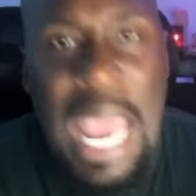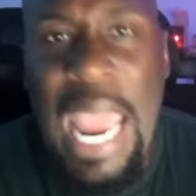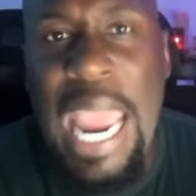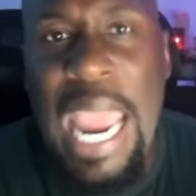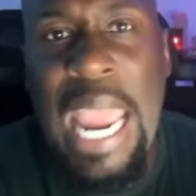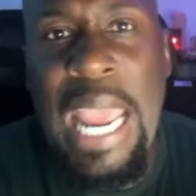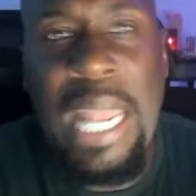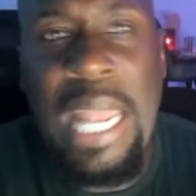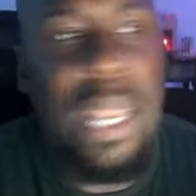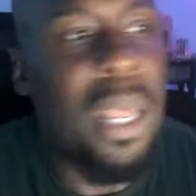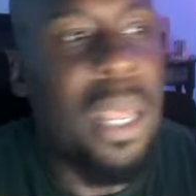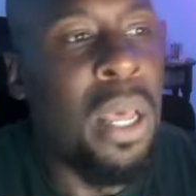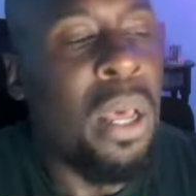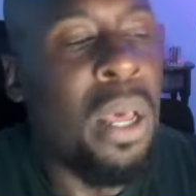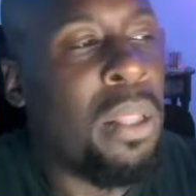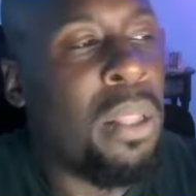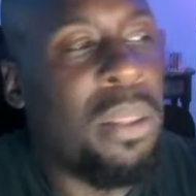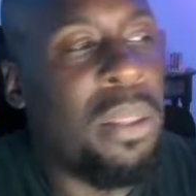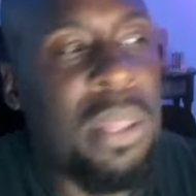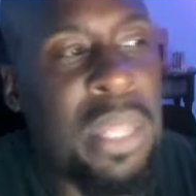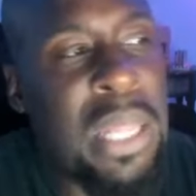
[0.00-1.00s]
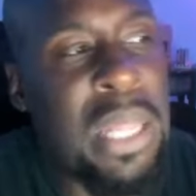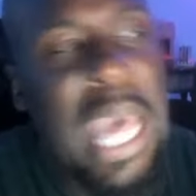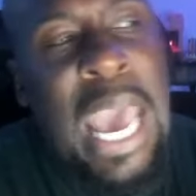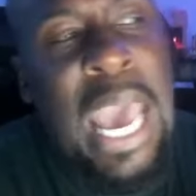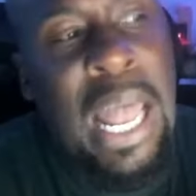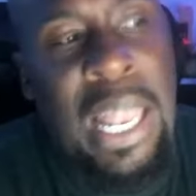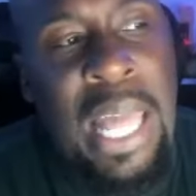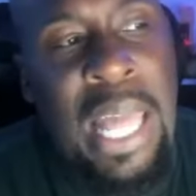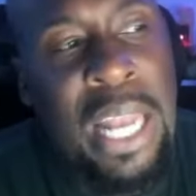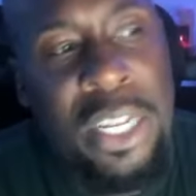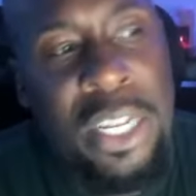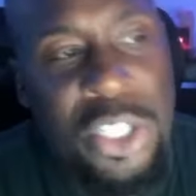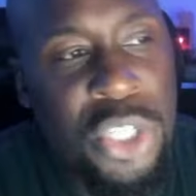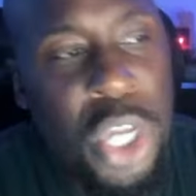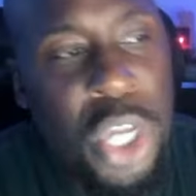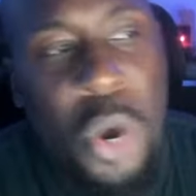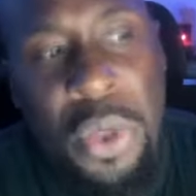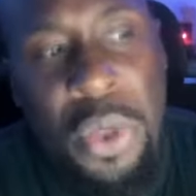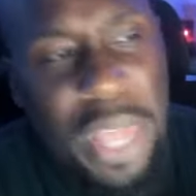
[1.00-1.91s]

And they'll let us know.